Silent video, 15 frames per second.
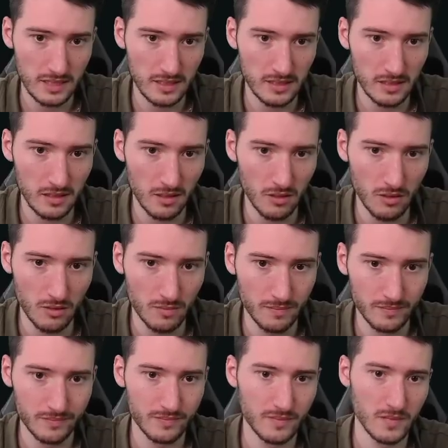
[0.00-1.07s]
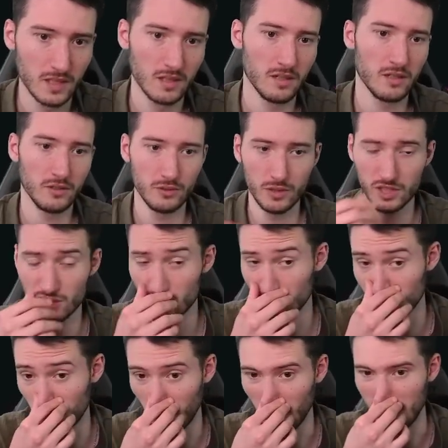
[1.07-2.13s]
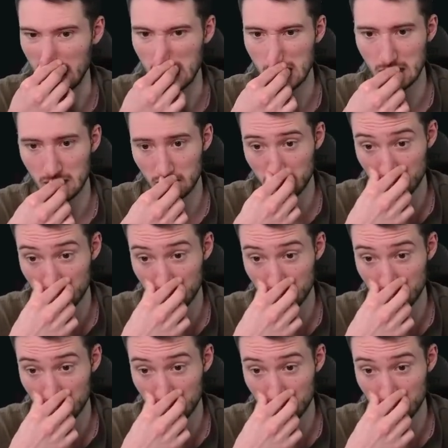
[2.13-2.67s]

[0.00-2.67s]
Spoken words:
is low. Do I just play this?